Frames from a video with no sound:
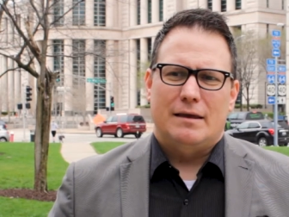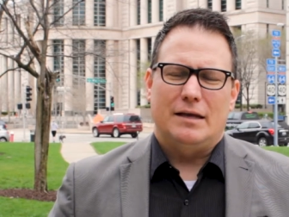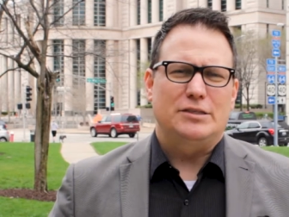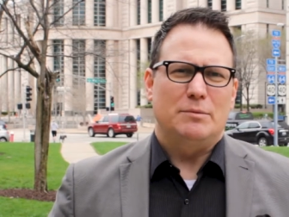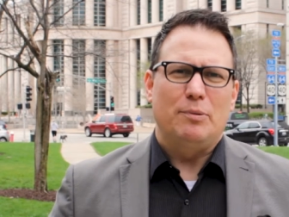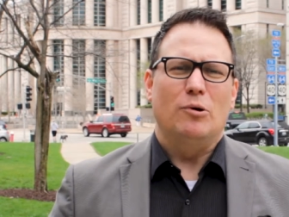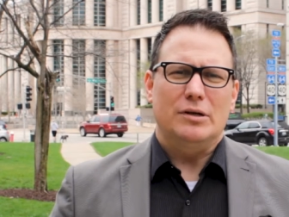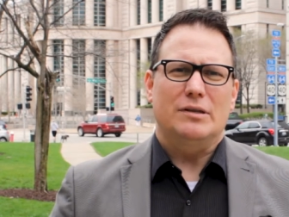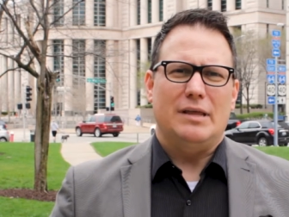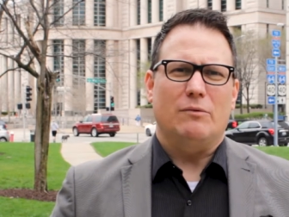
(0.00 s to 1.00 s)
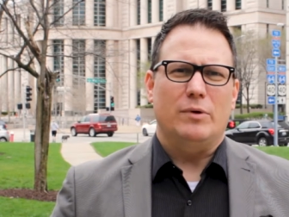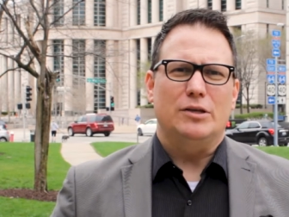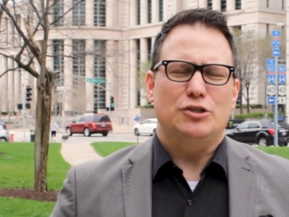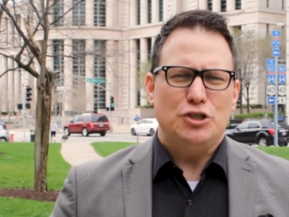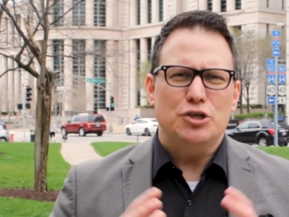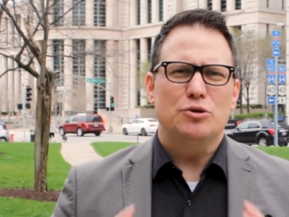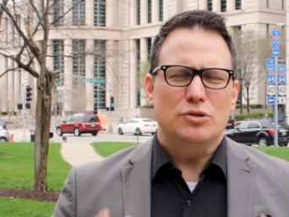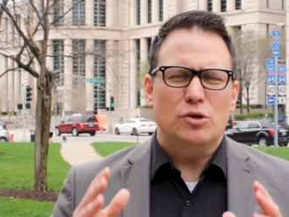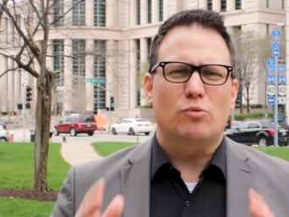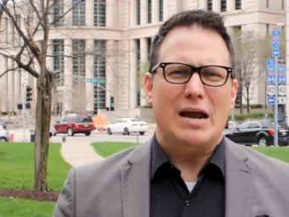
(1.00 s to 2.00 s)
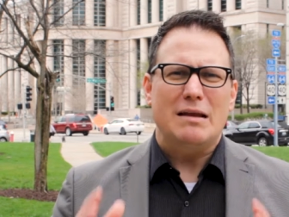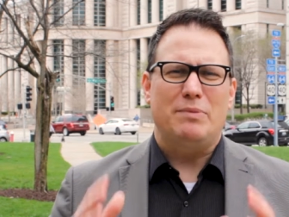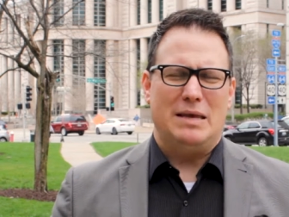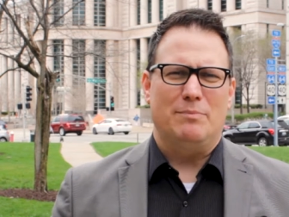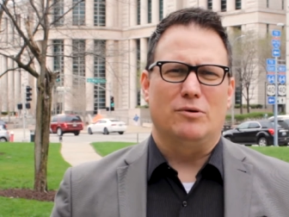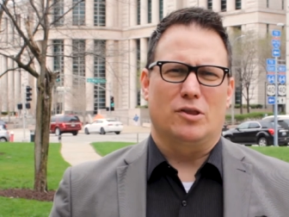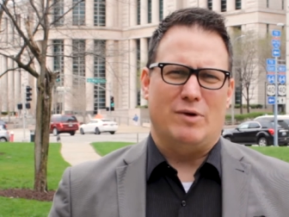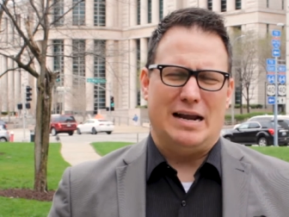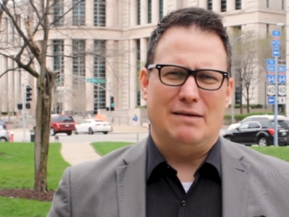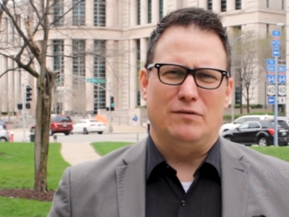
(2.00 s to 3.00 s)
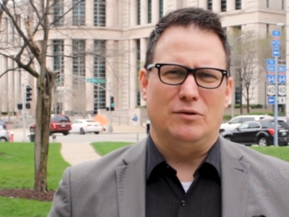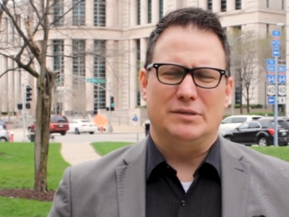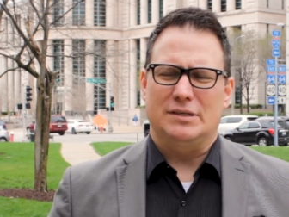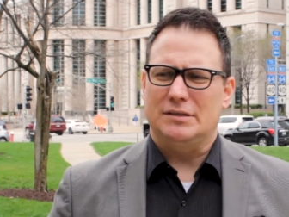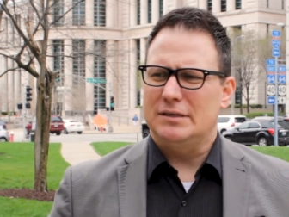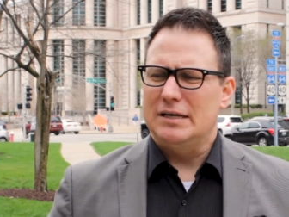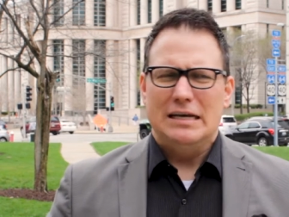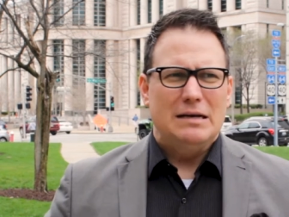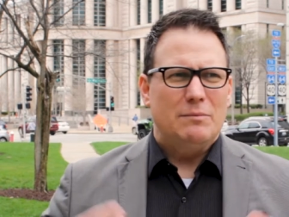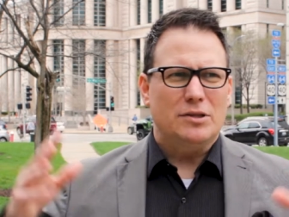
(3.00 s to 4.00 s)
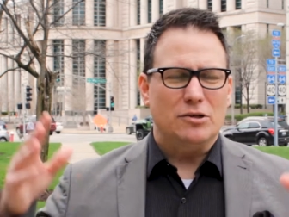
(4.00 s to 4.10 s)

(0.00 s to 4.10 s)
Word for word: It's important that we choose the right people and the right influences, but